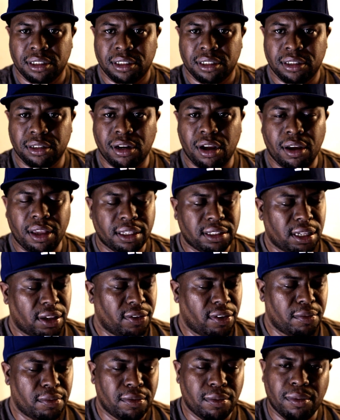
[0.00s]

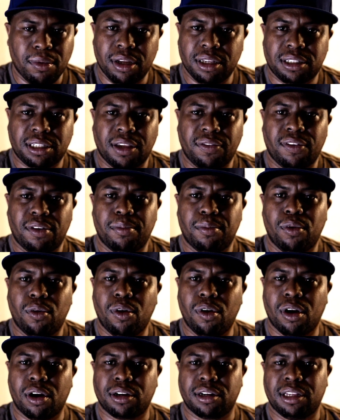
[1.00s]
It's even
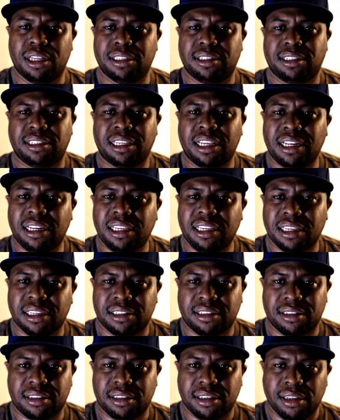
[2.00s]
more
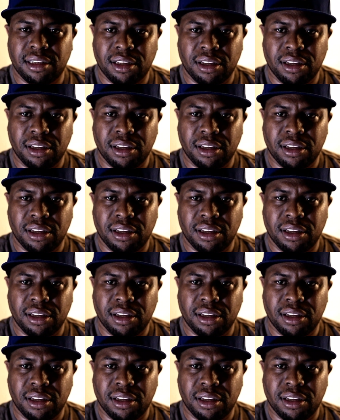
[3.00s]
insidious.